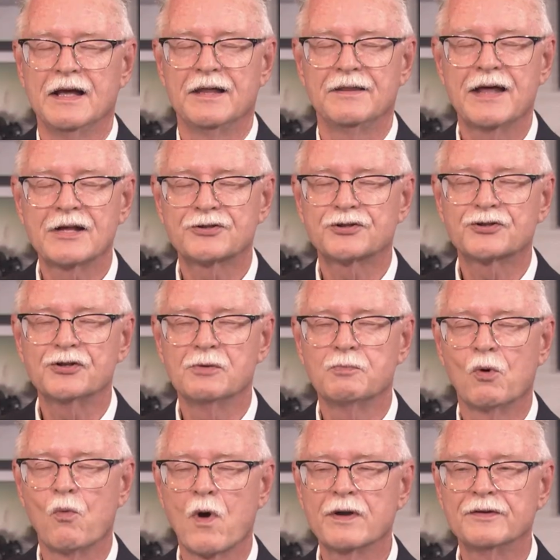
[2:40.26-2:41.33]
That's true,
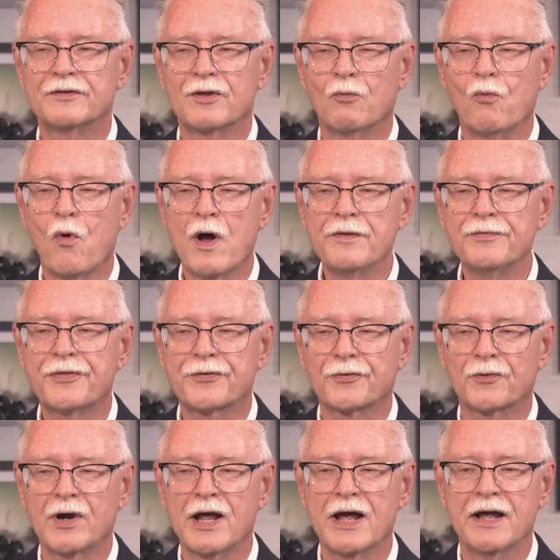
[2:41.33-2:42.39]
but the one
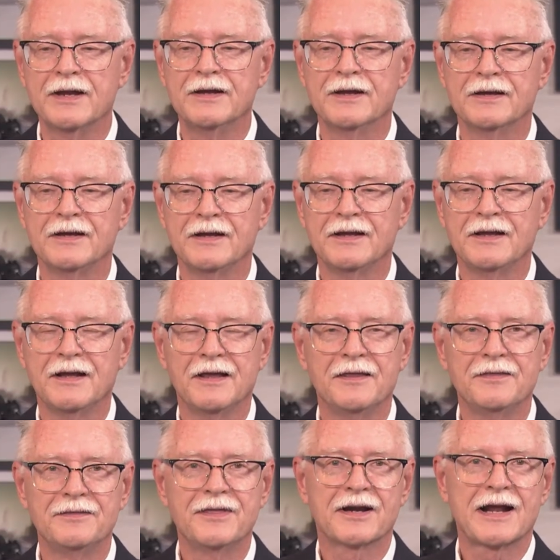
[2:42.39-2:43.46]
thread
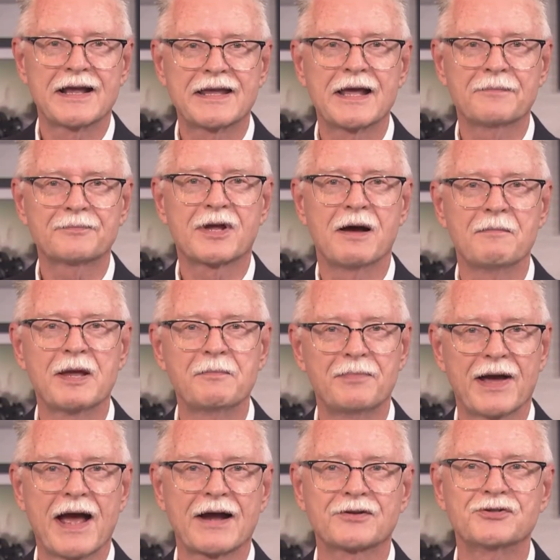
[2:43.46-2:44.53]
that I kept coming
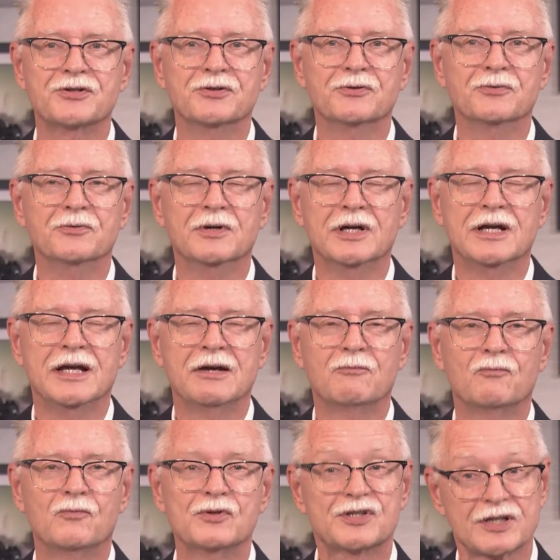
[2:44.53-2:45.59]
back to
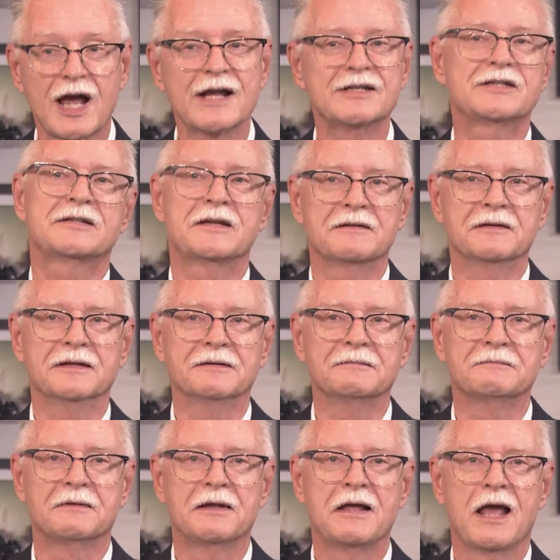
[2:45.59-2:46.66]
was sign stealing.
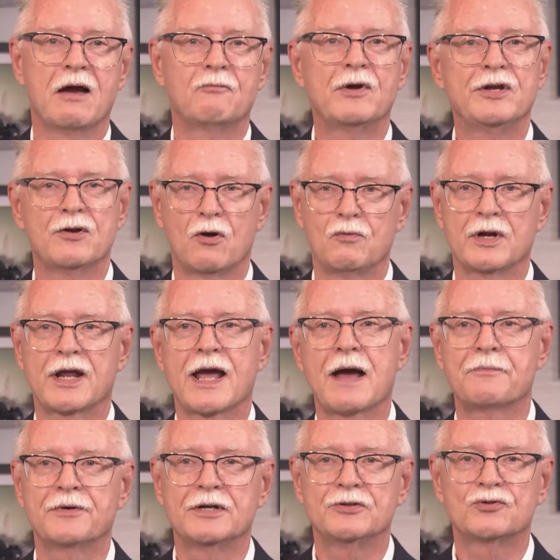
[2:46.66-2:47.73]
And we know what
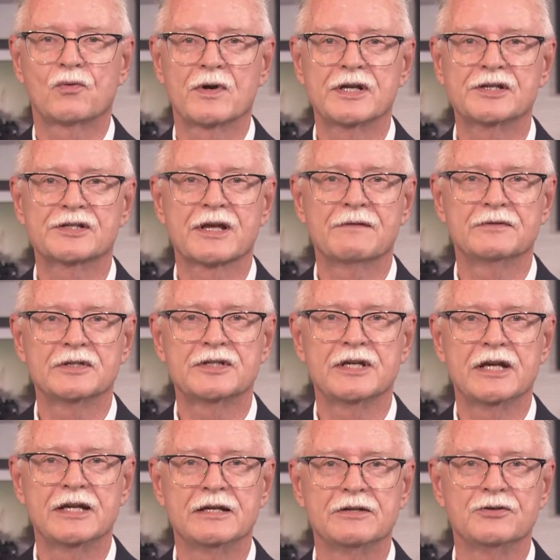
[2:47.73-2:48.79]
happened in
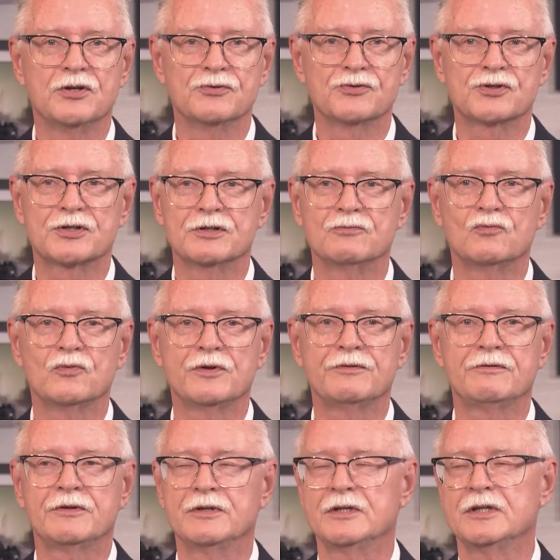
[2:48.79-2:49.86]
2017 in Houston
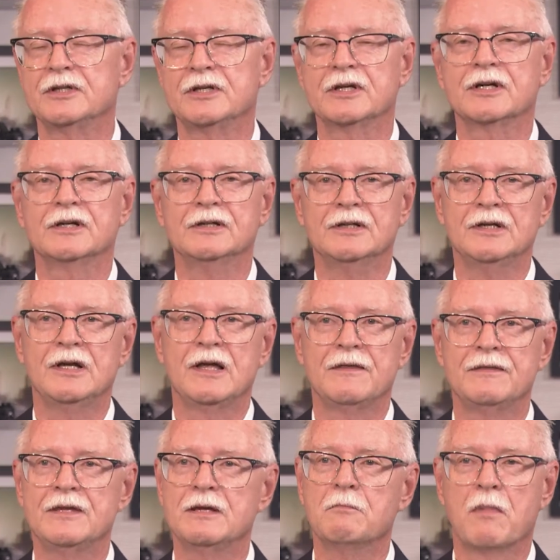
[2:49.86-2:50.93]
with the
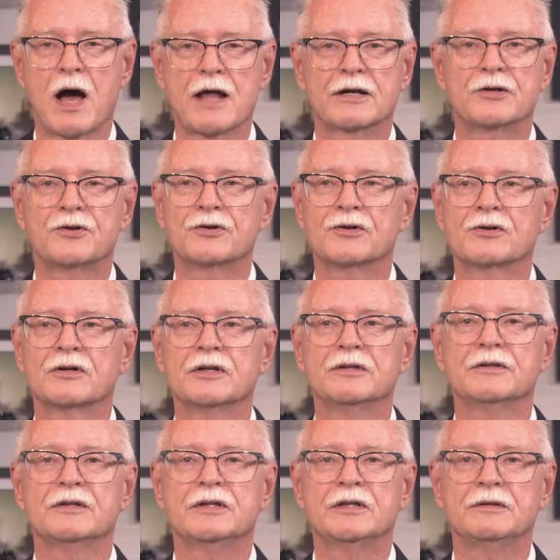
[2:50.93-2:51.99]
monitor in
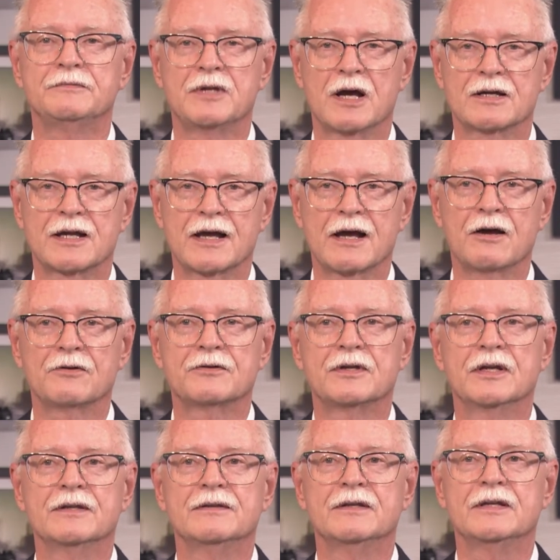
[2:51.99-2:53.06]
the dugout
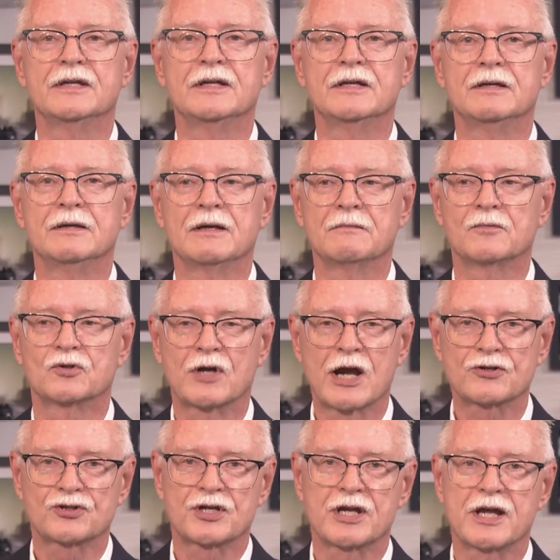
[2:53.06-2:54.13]
and the
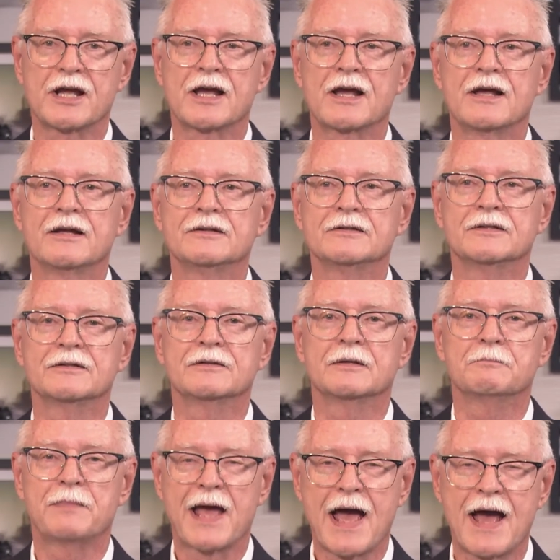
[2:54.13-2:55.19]
trash can and the
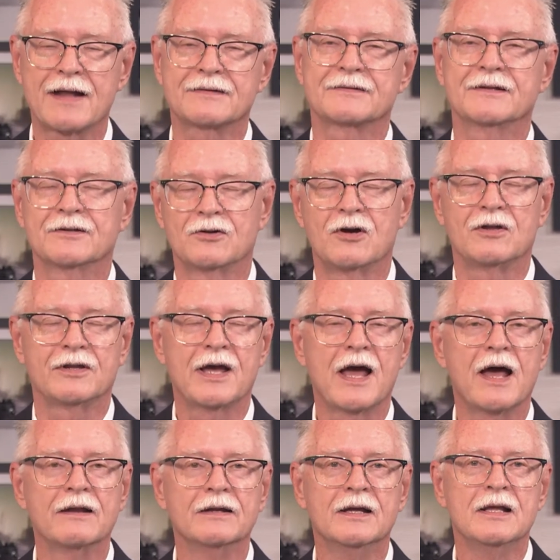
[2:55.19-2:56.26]
bat and all
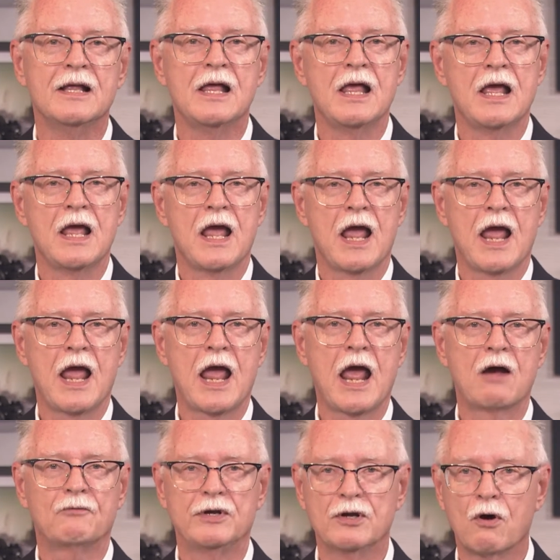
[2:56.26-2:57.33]
that.
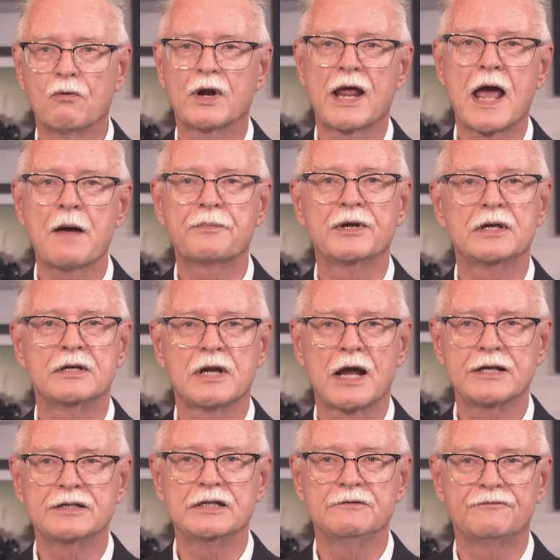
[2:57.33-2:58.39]
And we know what happened in
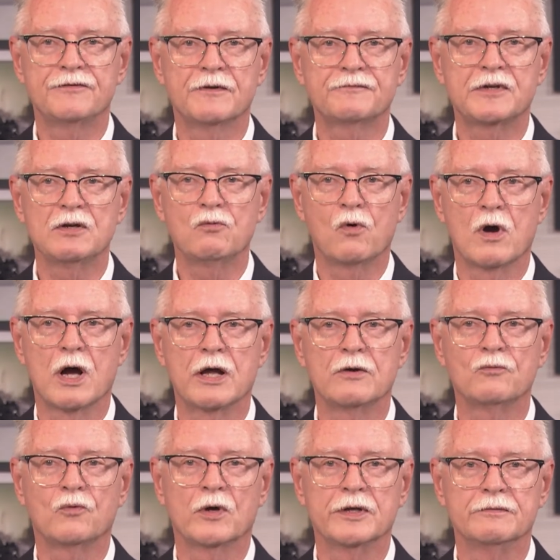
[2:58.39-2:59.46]

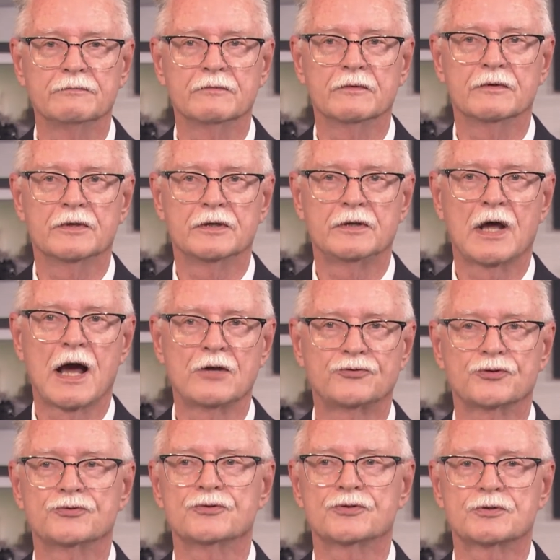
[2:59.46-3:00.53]
1951 when the
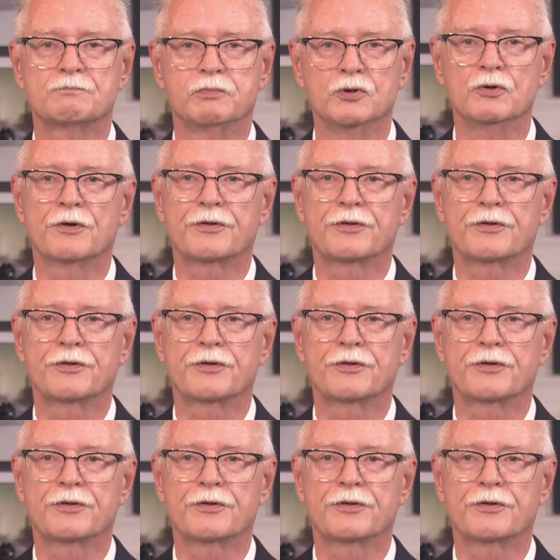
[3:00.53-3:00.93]
Dodgers blew a